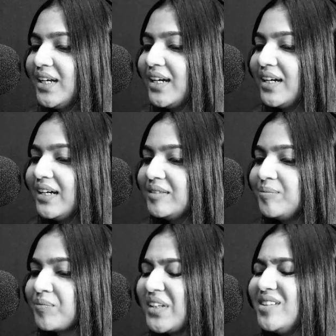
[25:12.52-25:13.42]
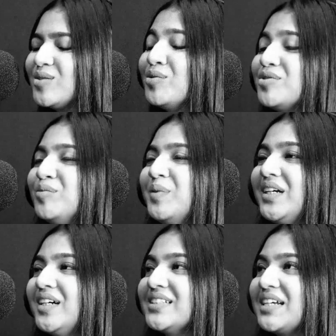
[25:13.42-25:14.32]
Yeah. It's also
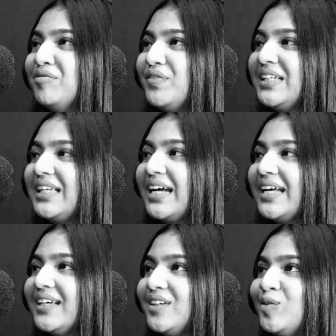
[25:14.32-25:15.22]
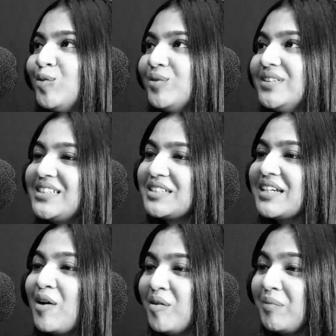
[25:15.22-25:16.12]
because I feel like, this is
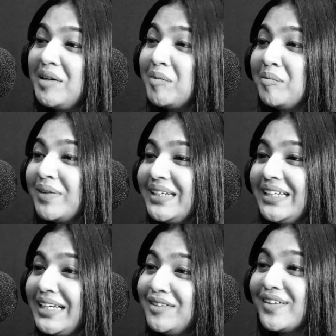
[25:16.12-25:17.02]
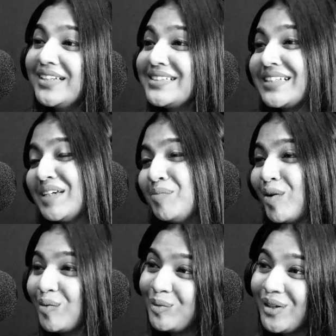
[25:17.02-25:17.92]
how I make my money. And if I skip
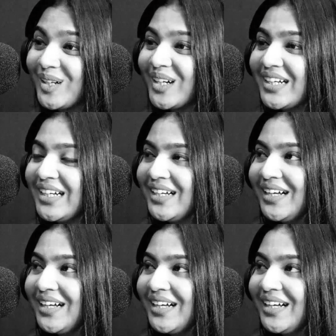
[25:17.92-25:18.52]
on work,